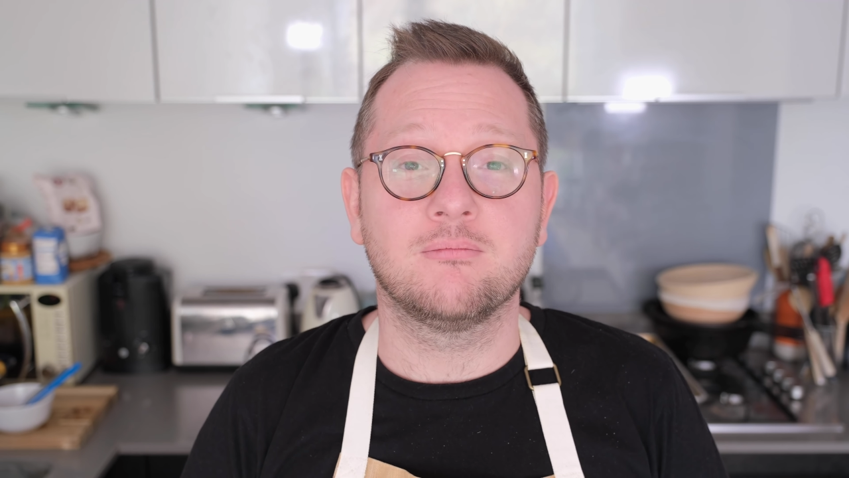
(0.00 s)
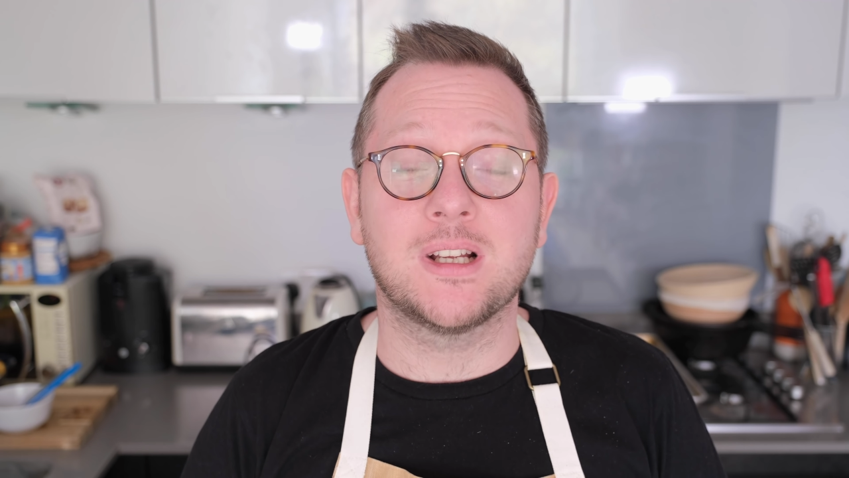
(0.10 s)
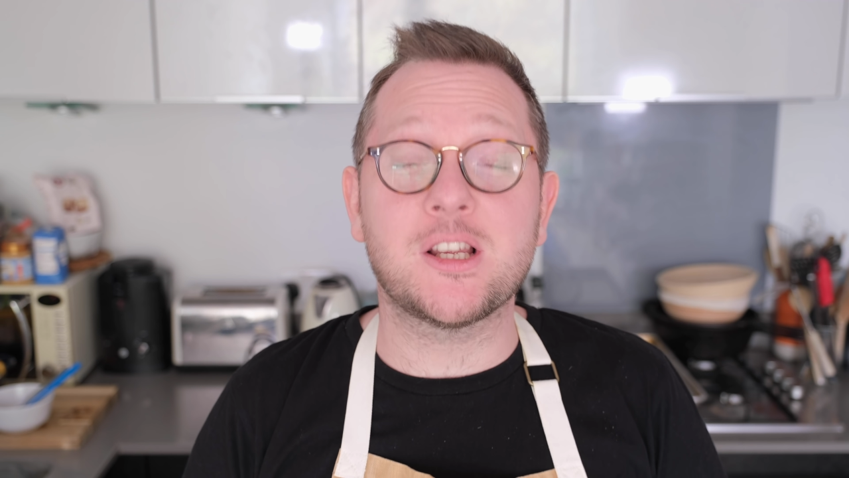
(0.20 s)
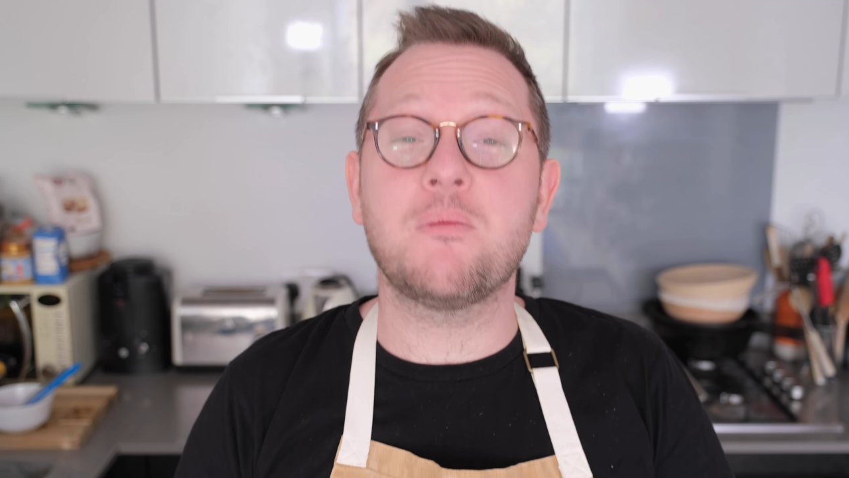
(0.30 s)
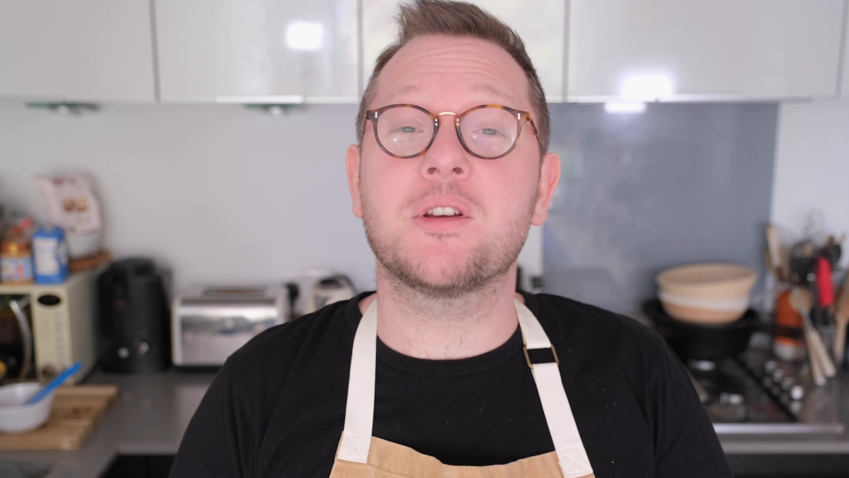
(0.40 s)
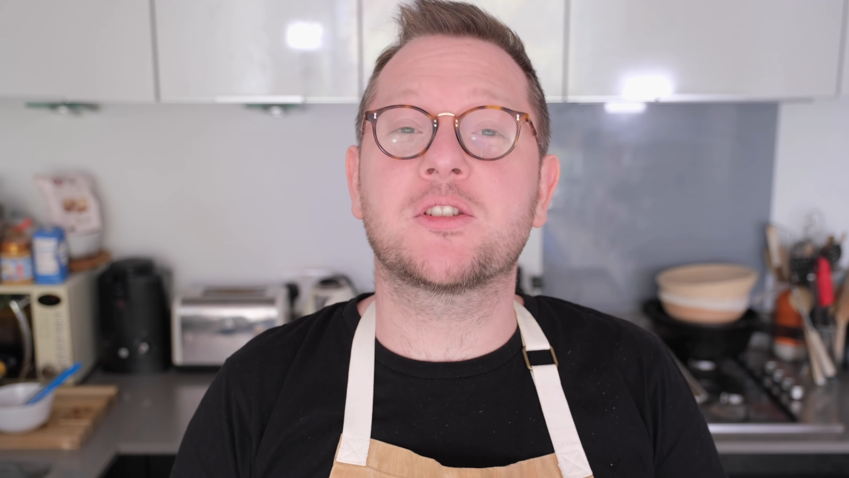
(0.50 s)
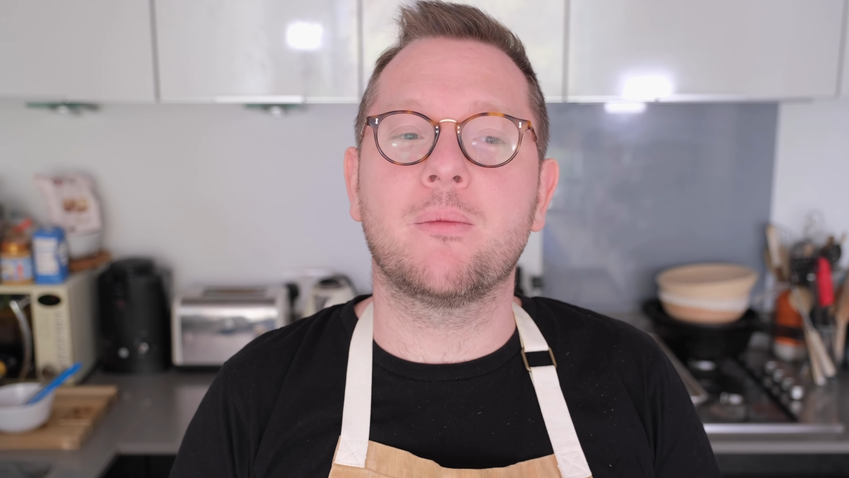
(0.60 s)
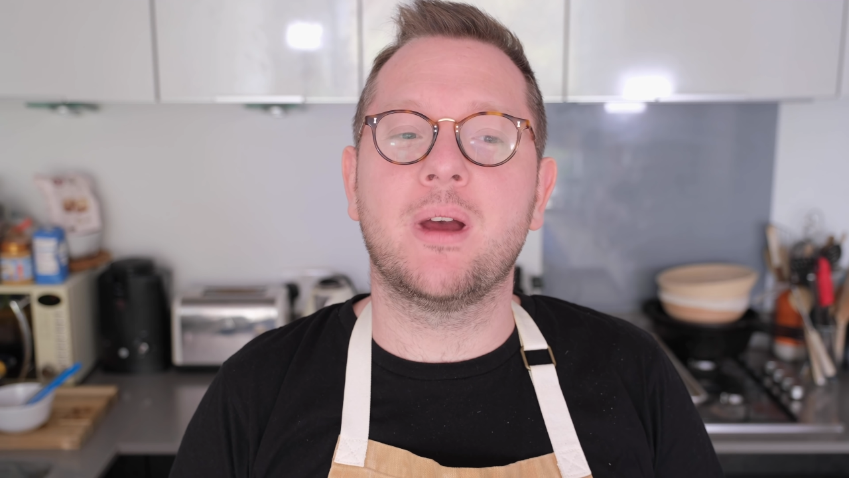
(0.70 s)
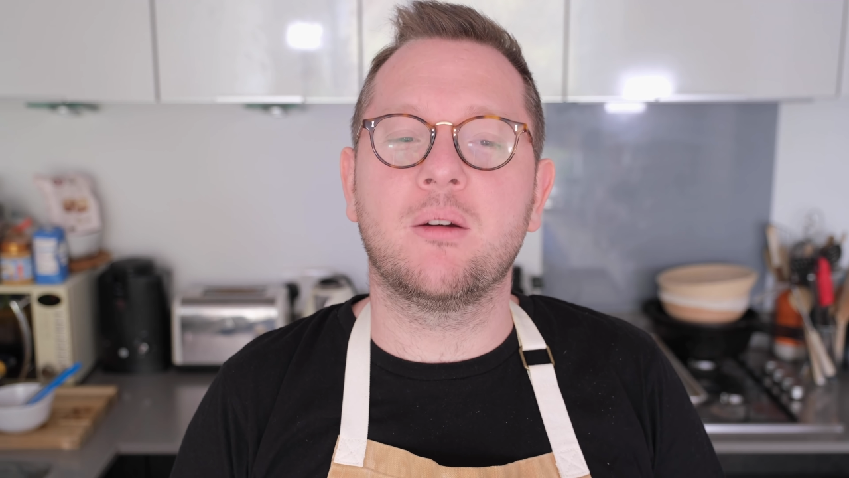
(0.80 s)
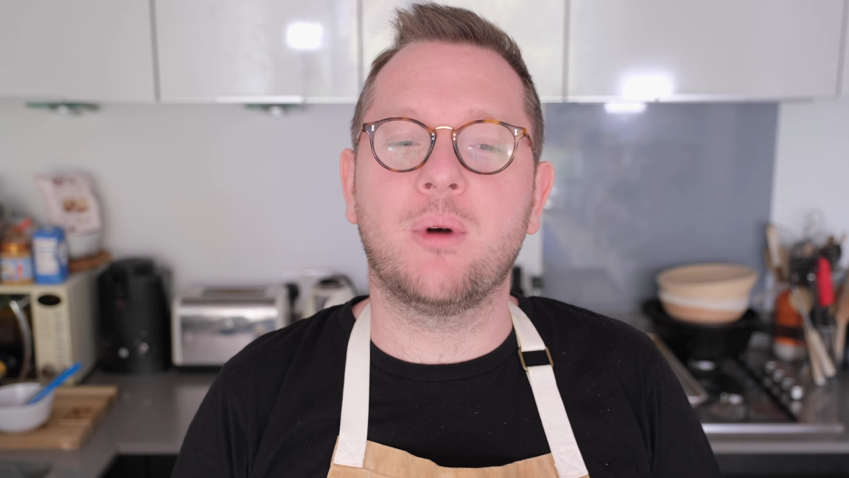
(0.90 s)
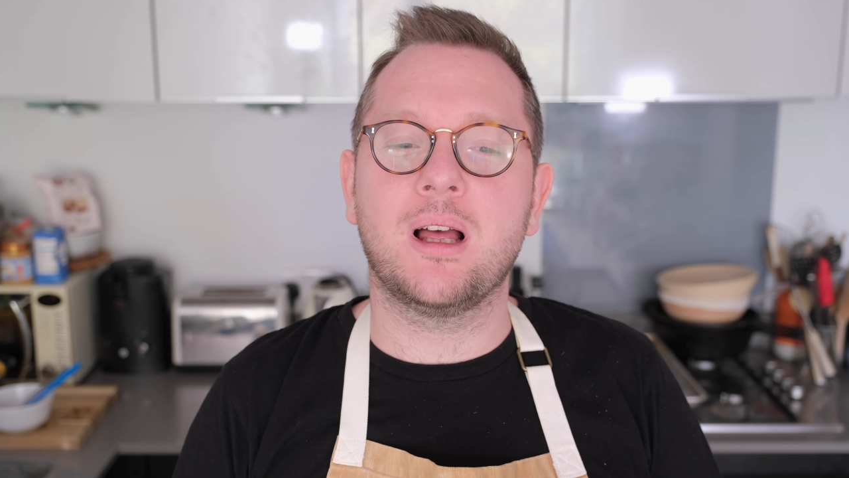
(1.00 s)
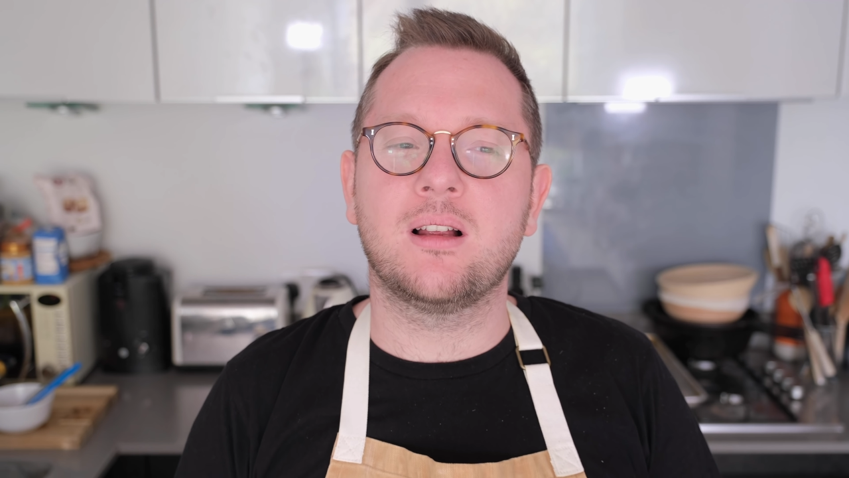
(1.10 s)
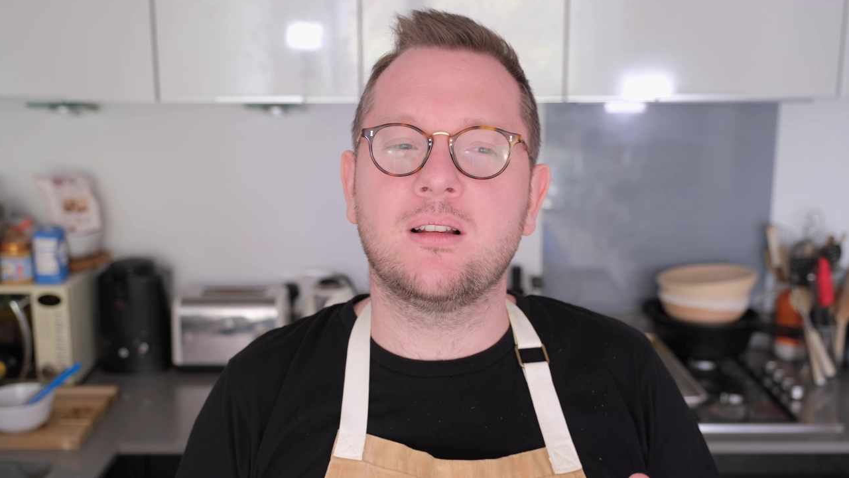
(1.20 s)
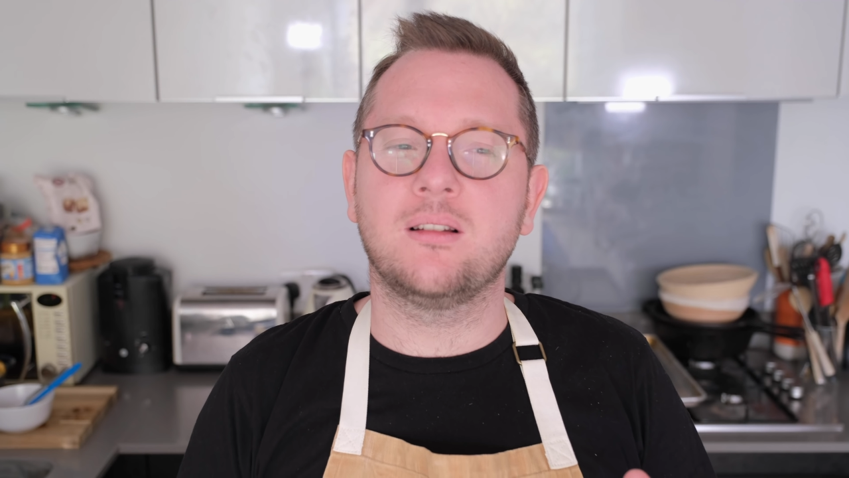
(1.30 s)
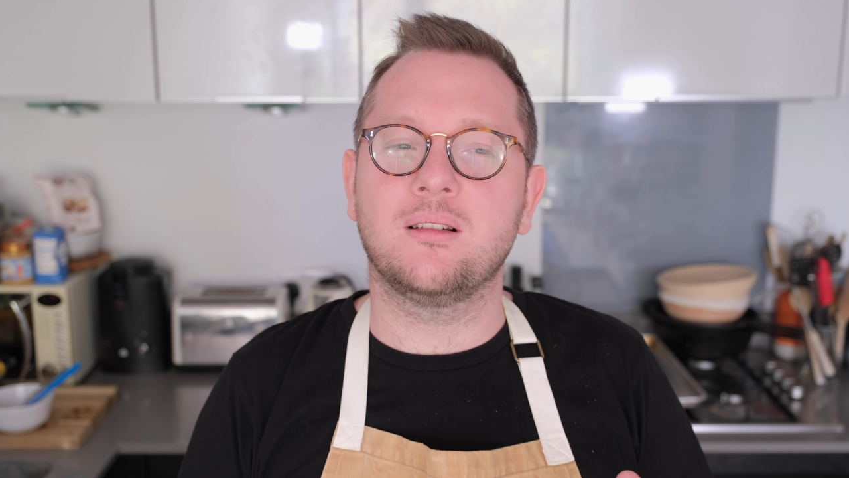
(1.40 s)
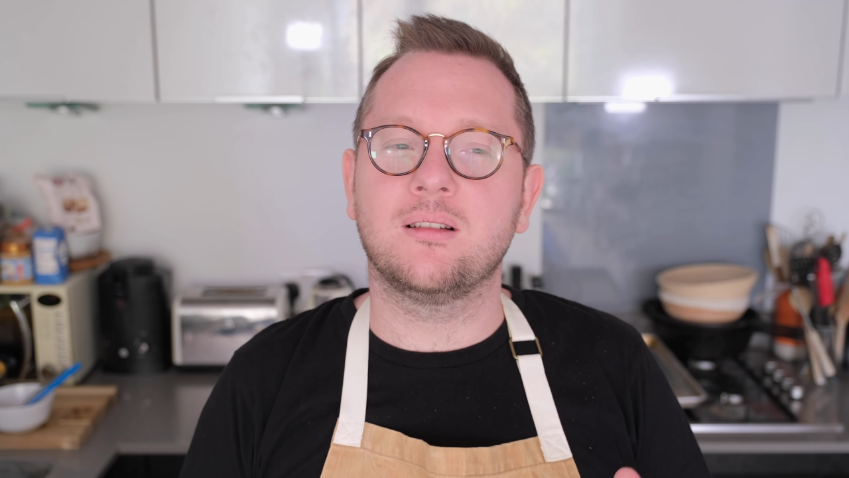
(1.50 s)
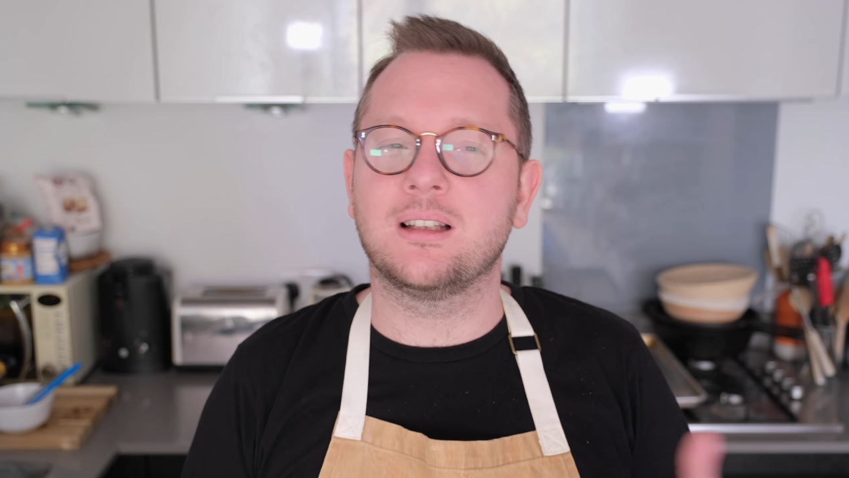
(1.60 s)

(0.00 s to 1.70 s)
It's almost summer, well,